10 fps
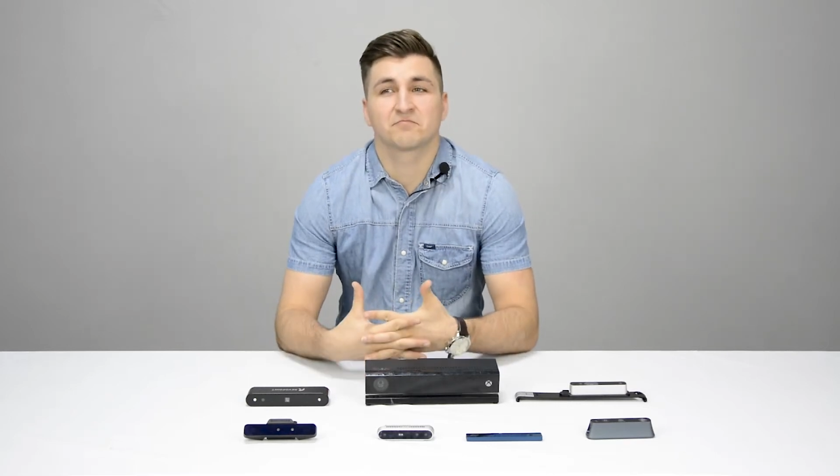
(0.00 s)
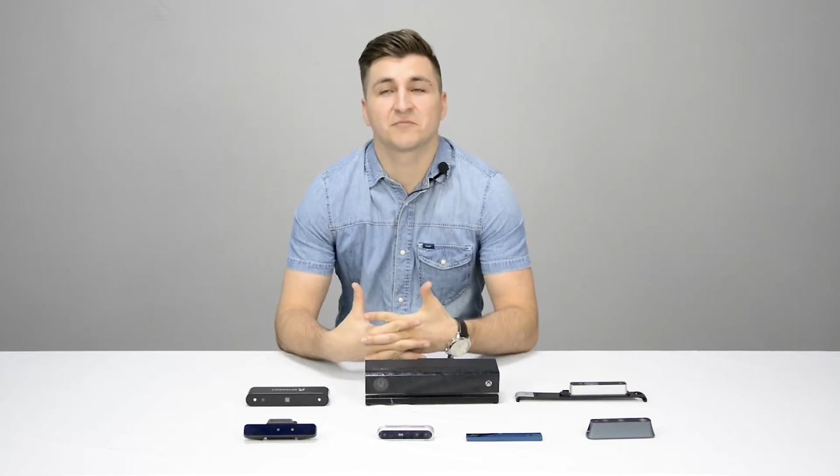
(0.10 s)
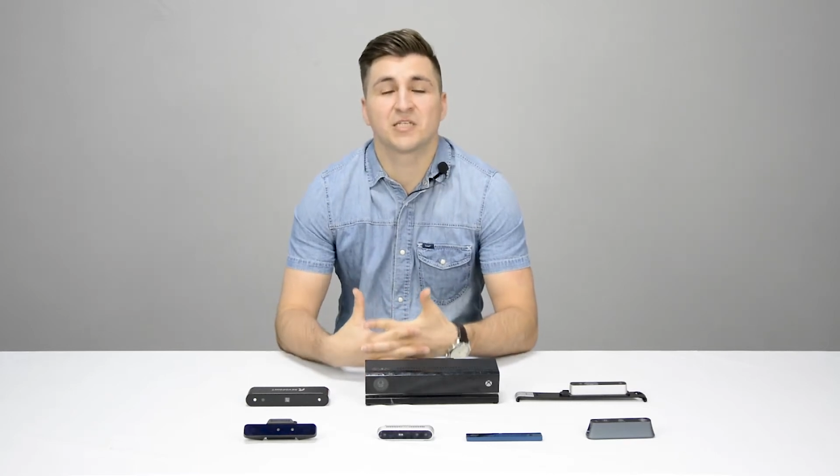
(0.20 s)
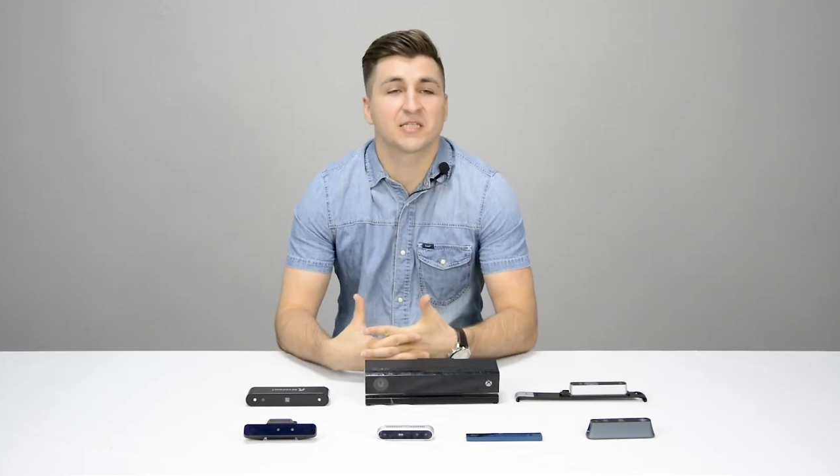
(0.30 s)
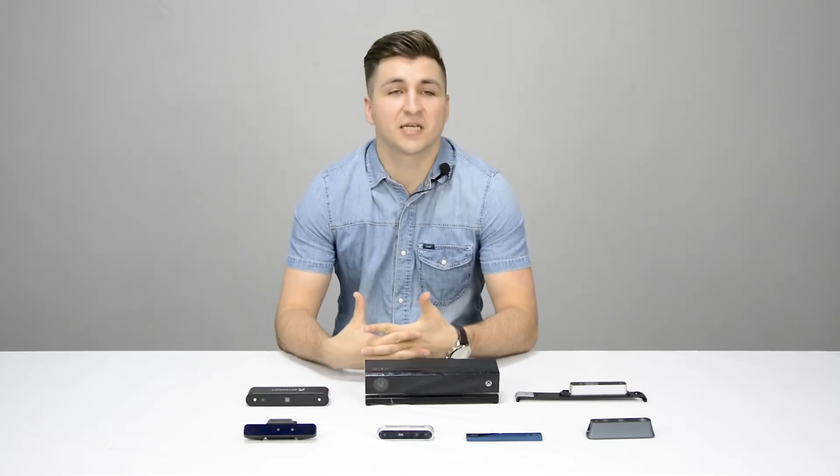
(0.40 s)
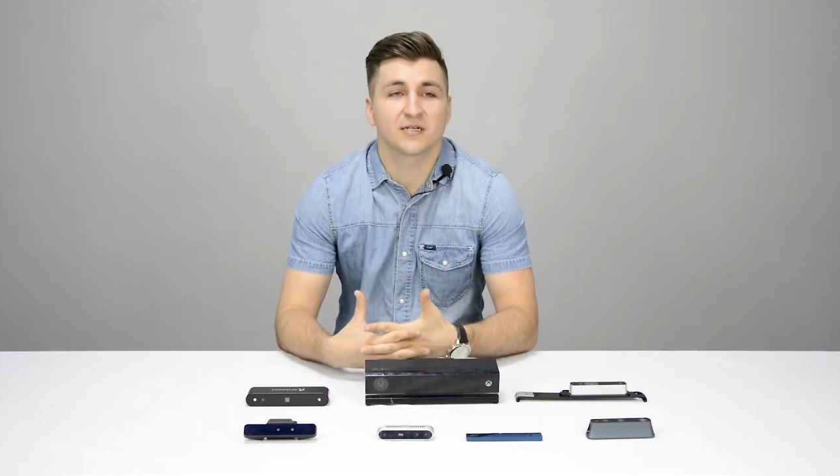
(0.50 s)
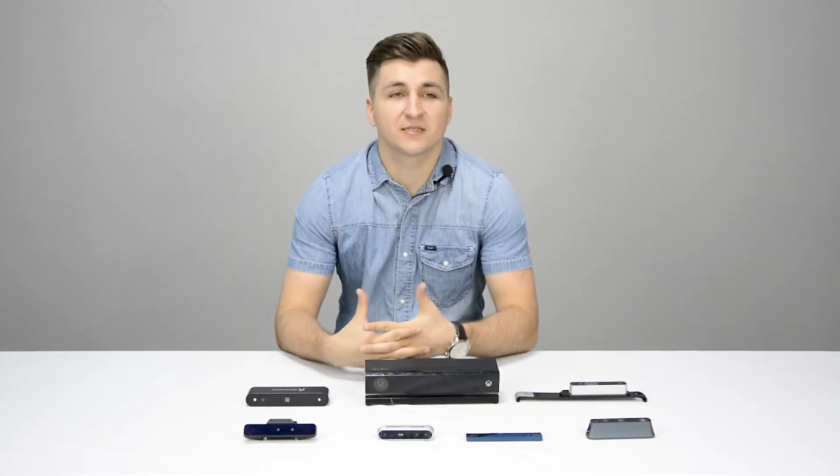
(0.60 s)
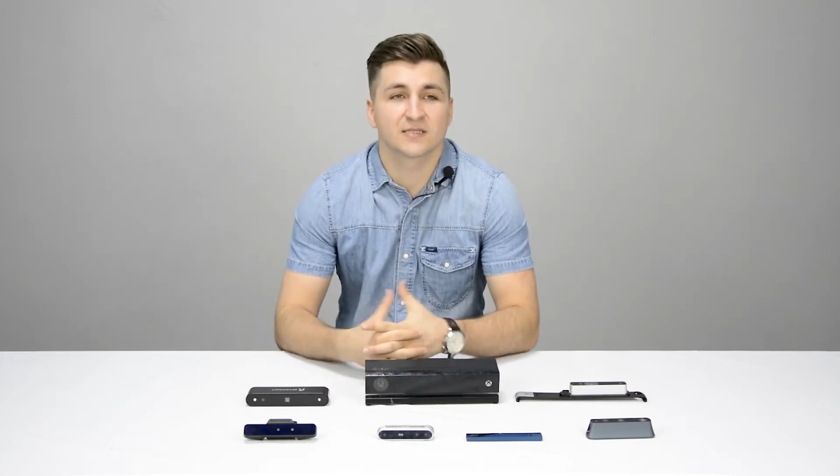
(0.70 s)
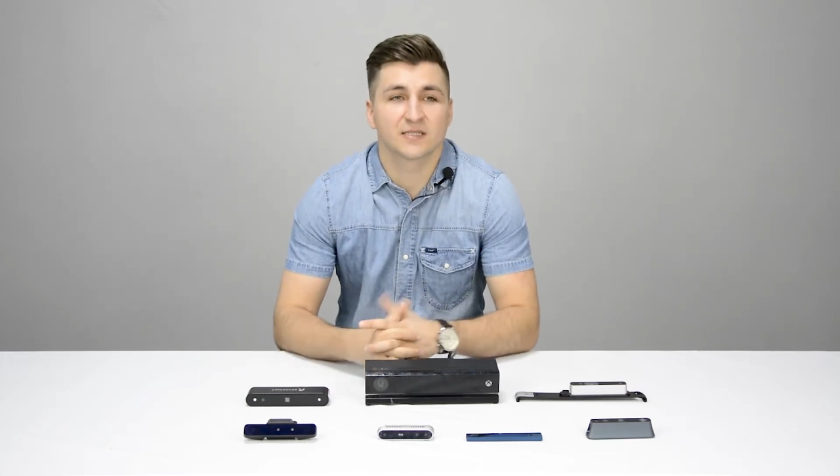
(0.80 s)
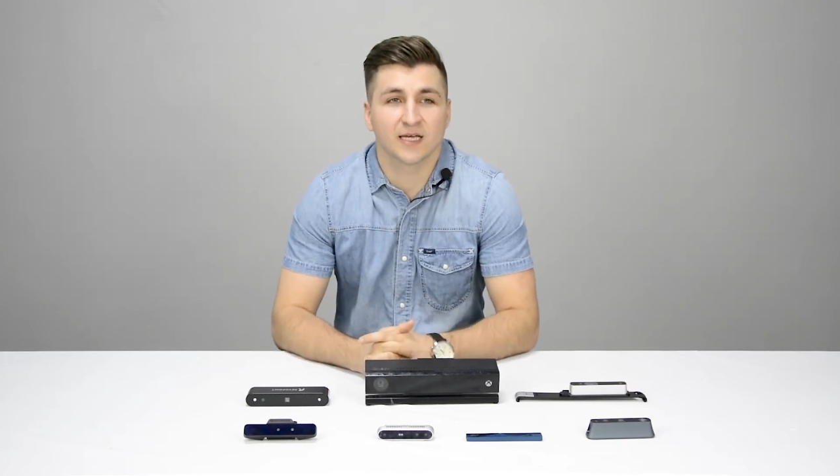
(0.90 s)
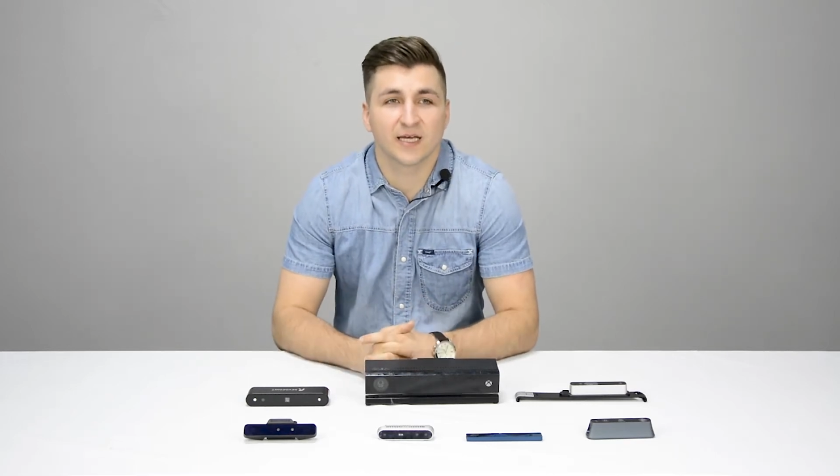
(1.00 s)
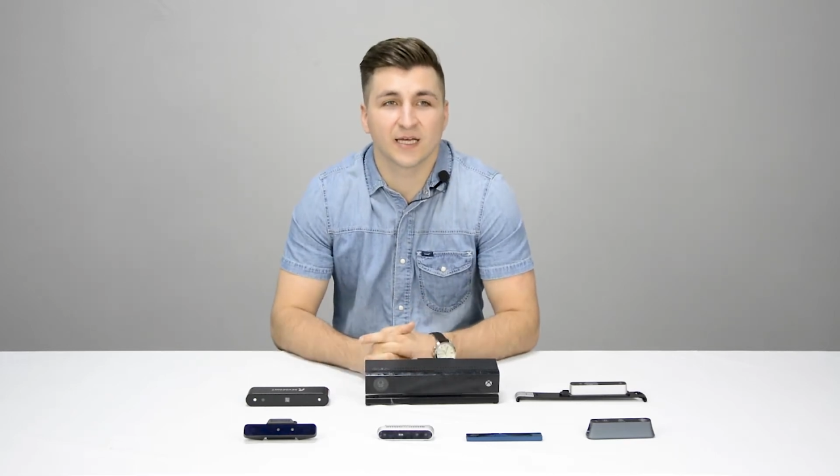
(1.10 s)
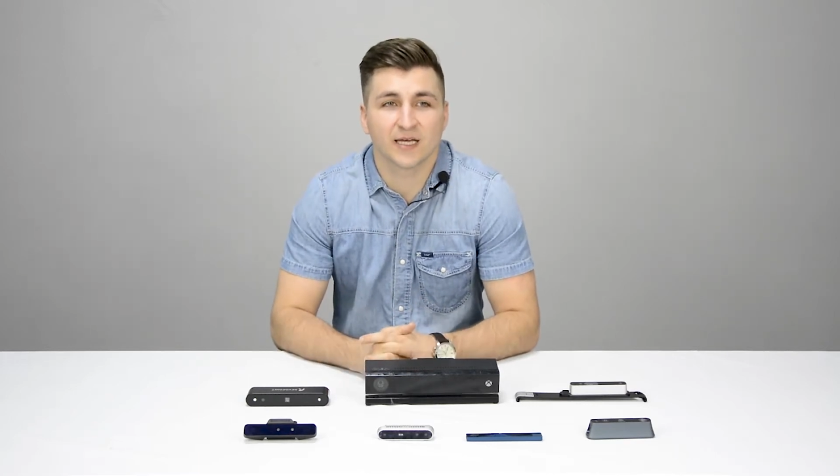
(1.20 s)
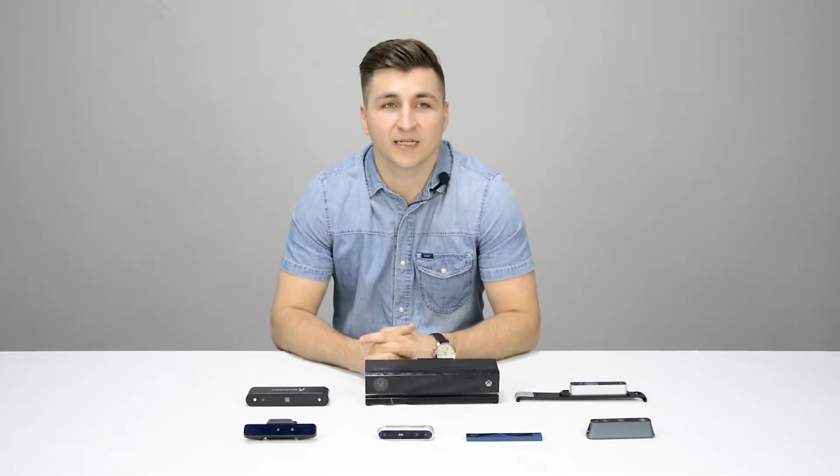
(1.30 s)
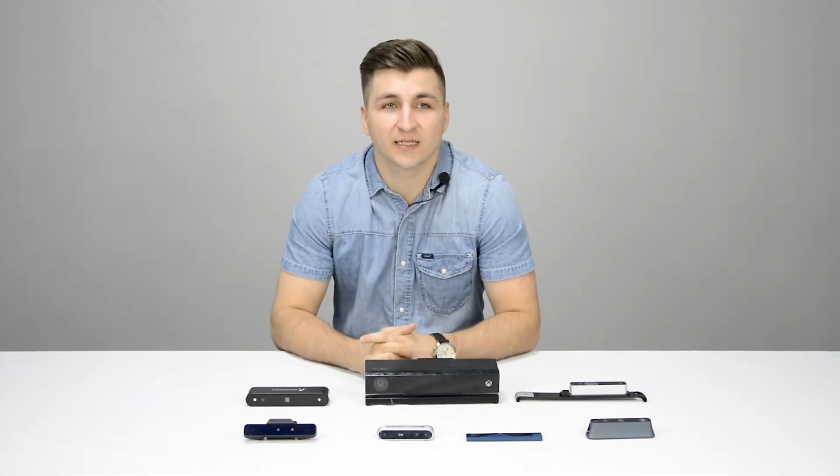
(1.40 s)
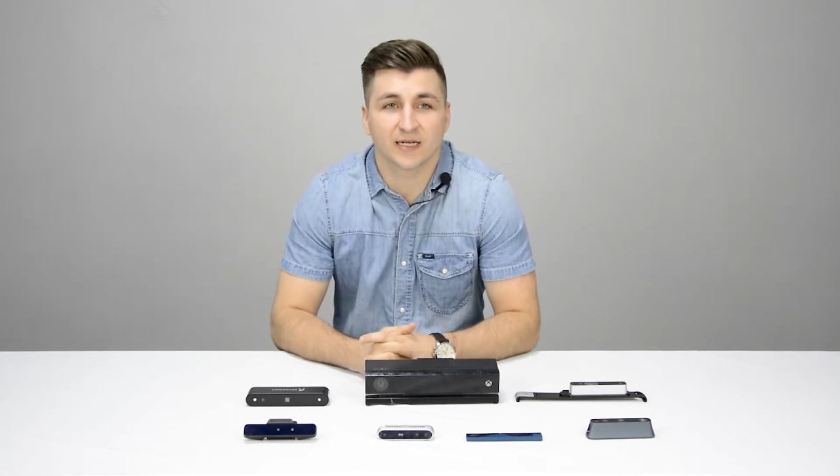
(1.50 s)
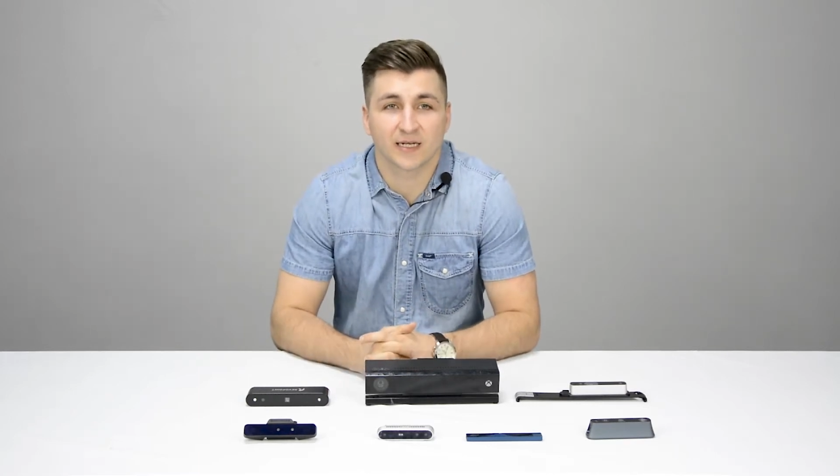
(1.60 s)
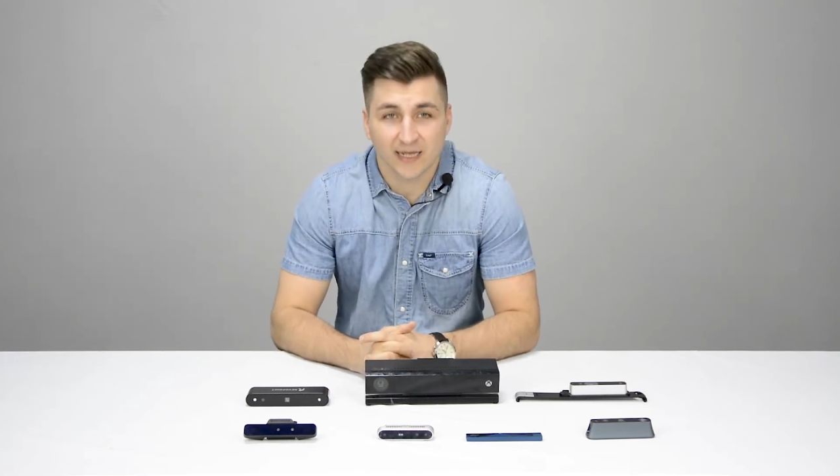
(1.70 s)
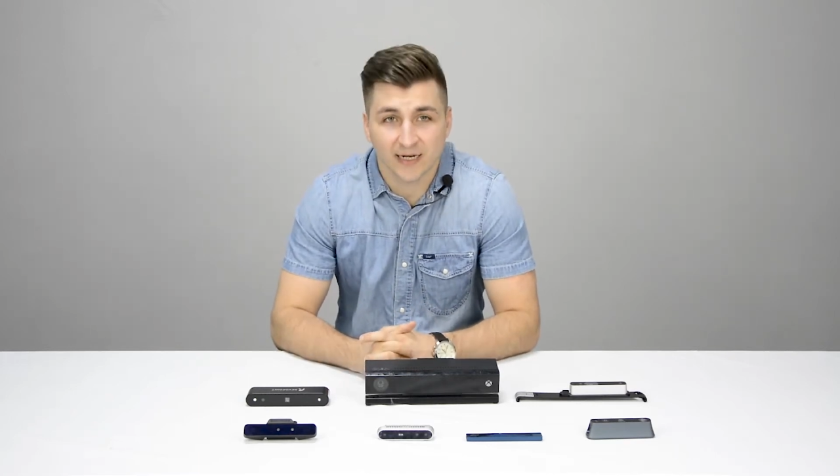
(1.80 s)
details and can